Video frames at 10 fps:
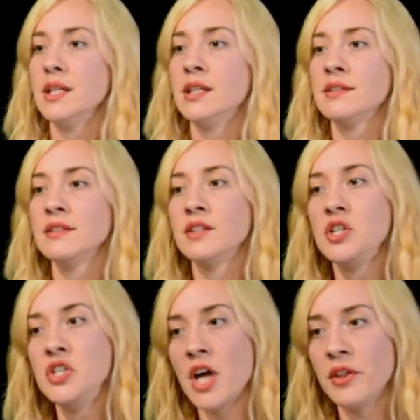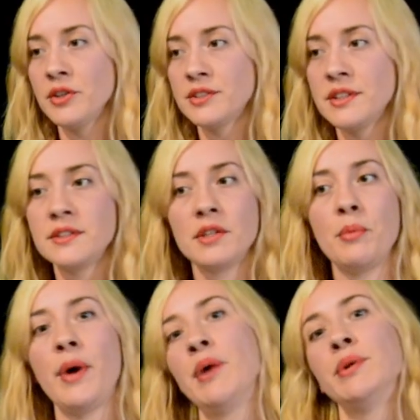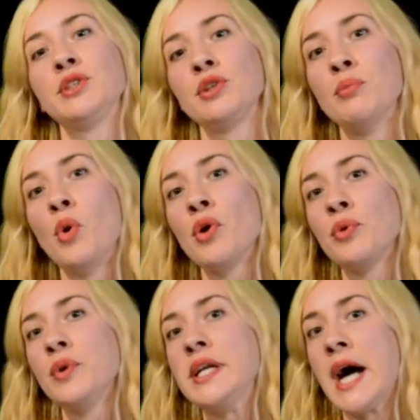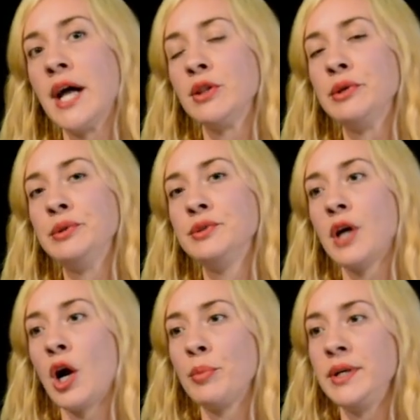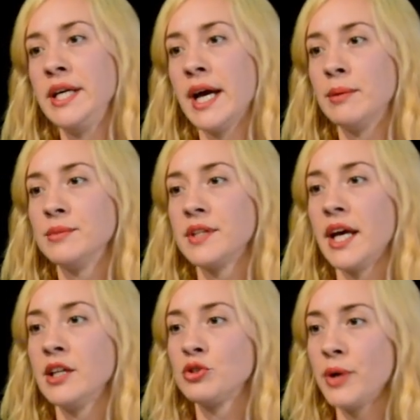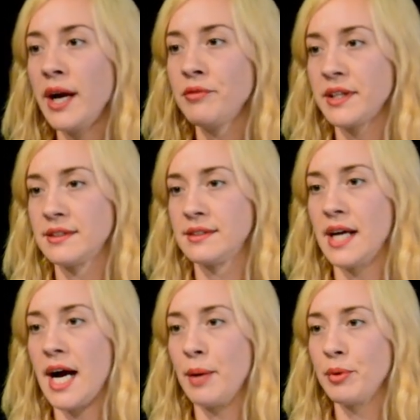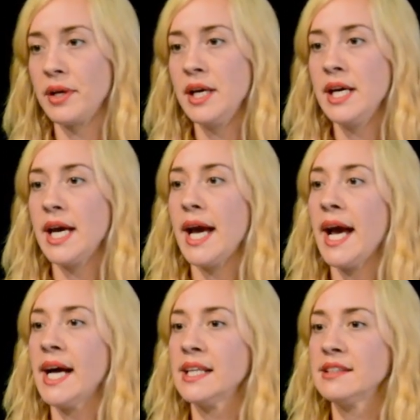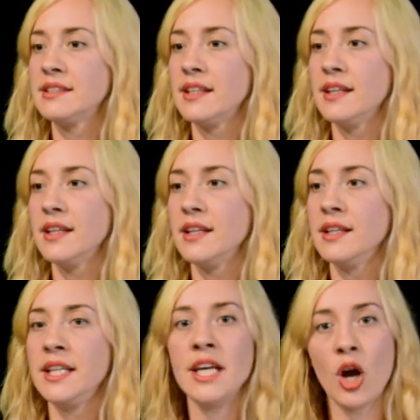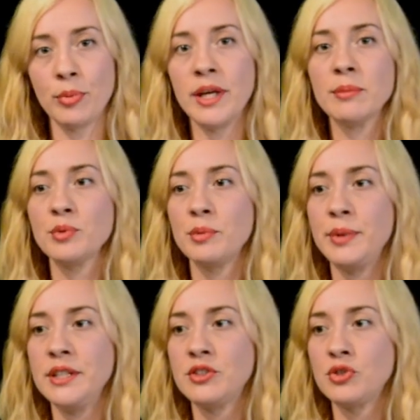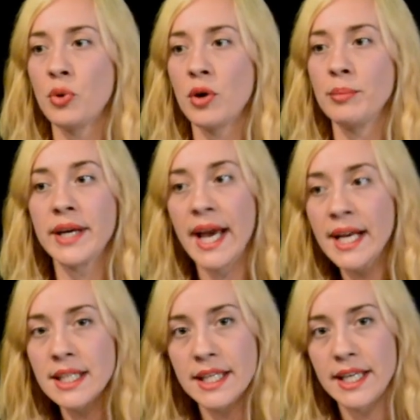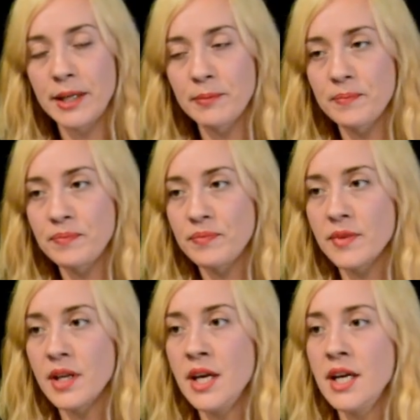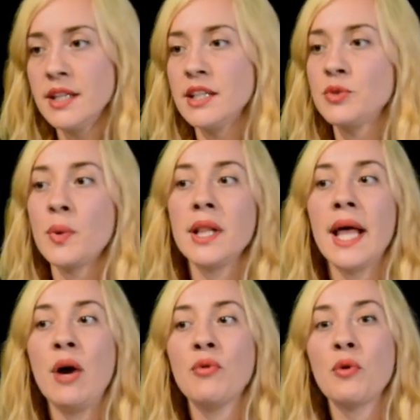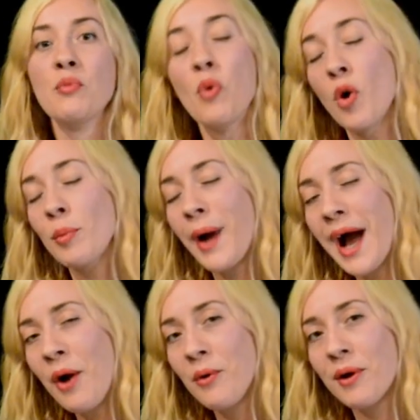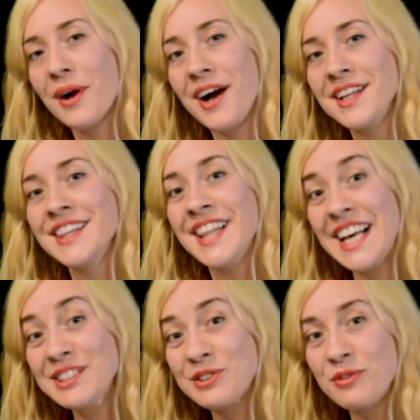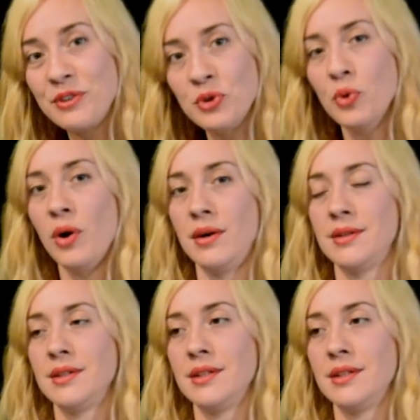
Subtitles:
This is another system by which the motor would not lose RPMs at a traffic stop, as the RPMs would be stored mechanically. This would allow for more power on less fuel.